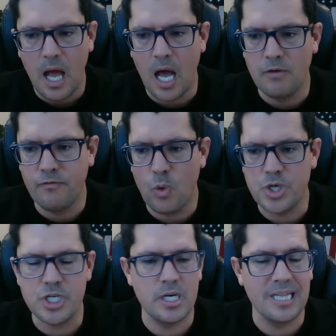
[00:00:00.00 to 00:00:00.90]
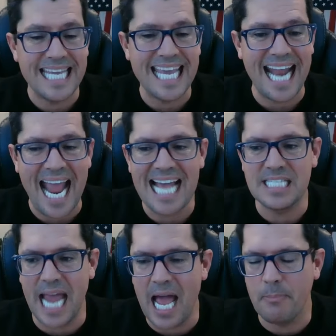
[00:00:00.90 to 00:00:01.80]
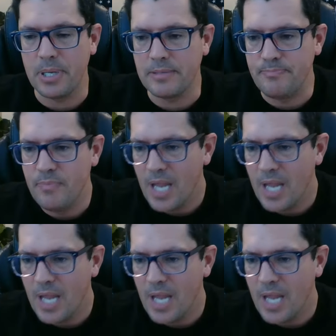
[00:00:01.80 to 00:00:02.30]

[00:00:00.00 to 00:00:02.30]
Unfortunately, it has happened.